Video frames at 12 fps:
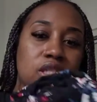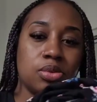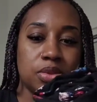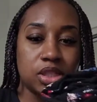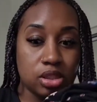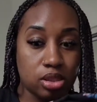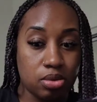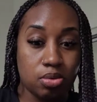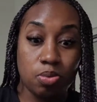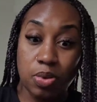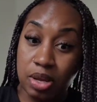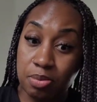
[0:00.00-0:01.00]
which is
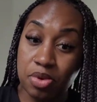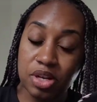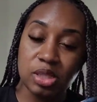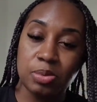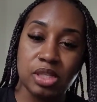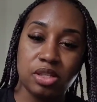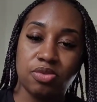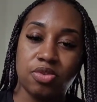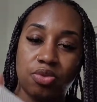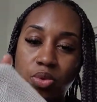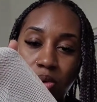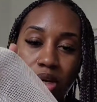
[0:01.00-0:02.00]
way more expensive, of
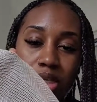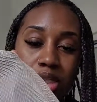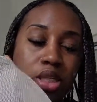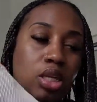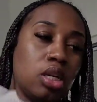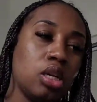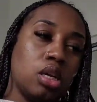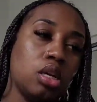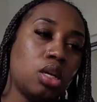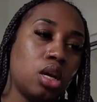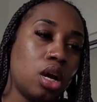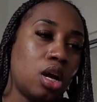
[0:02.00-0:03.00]
course.
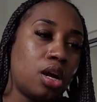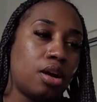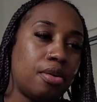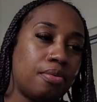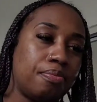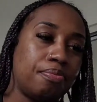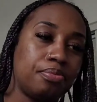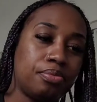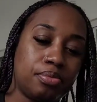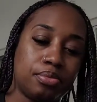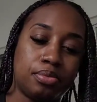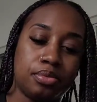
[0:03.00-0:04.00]

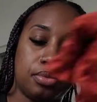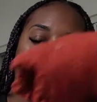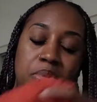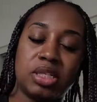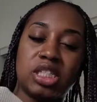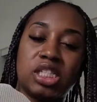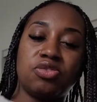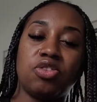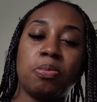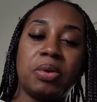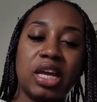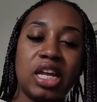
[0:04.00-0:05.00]
But just for
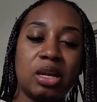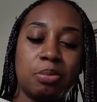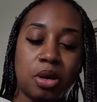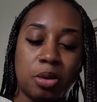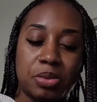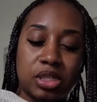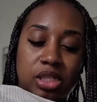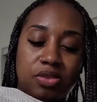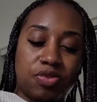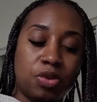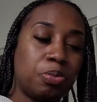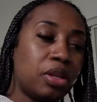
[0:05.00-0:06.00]
planning purposes, if
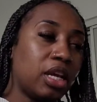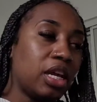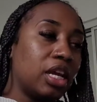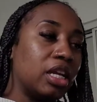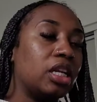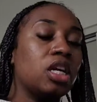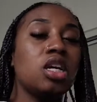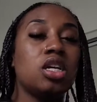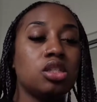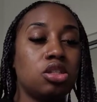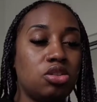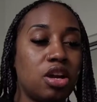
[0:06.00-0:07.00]
you plan
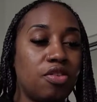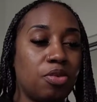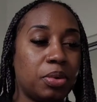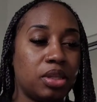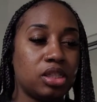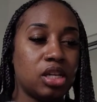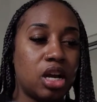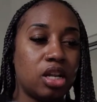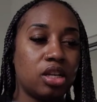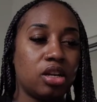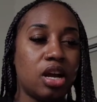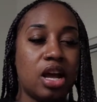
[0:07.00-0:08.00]
to travel with a
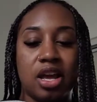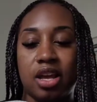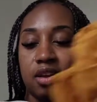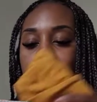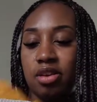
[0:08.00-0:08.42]
toddler, I